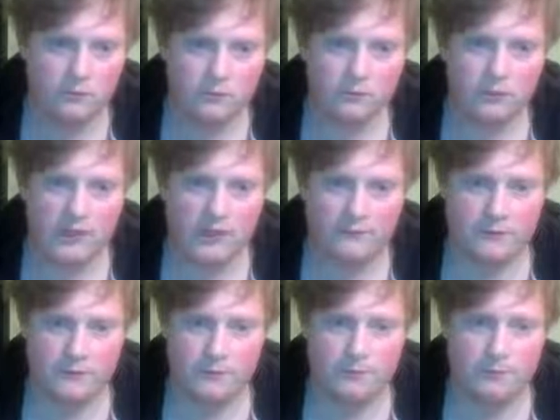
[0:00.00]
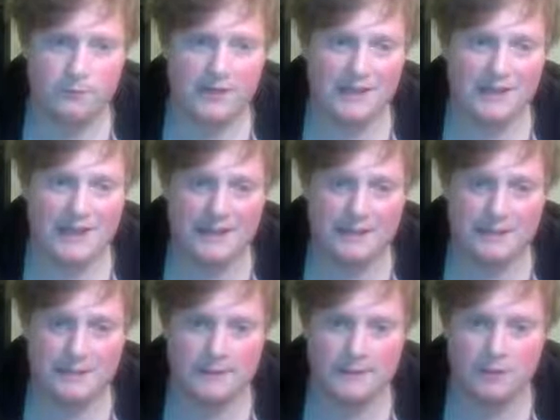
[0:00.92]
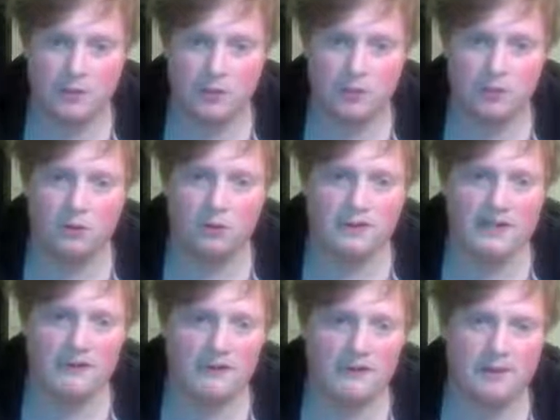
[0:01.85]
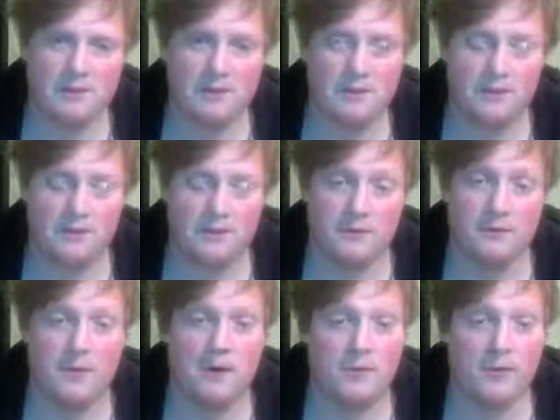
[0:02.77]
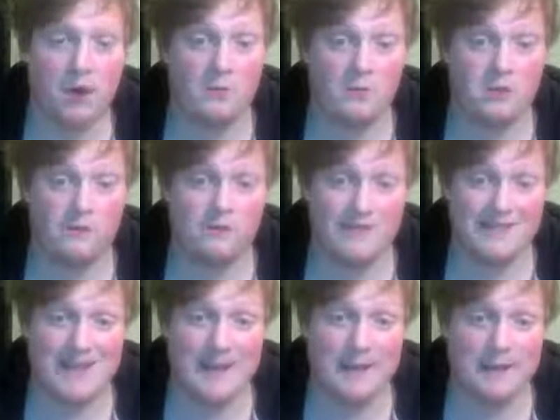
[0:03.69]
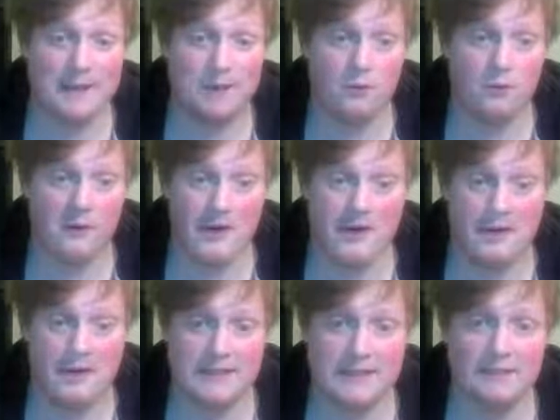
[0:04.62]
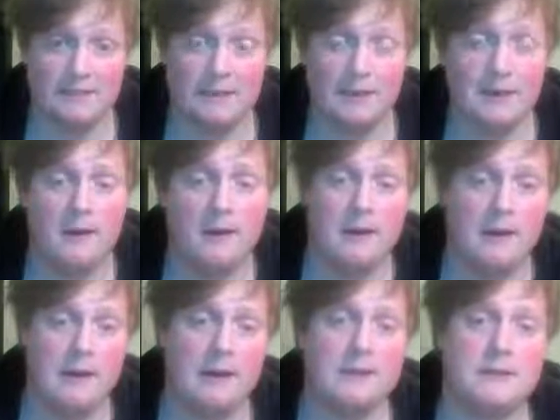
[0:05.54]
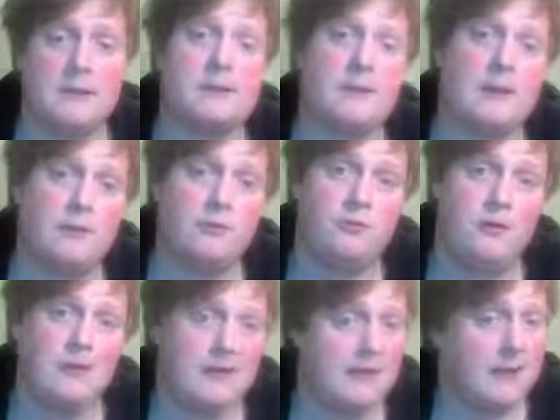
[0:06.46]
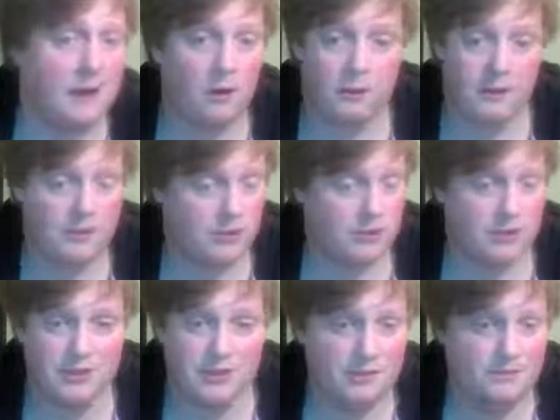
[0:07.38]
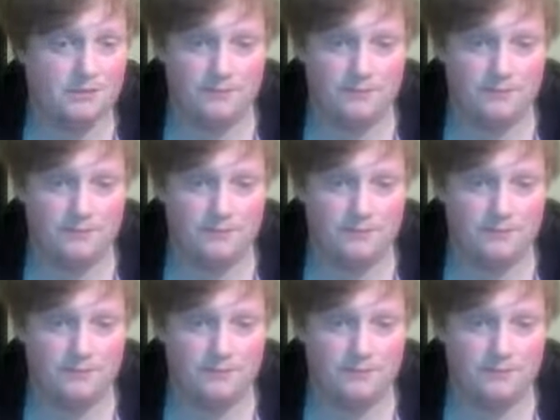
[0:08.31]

Rook f to b8, not giving him the option of taking on a7. And as I said, trading down is just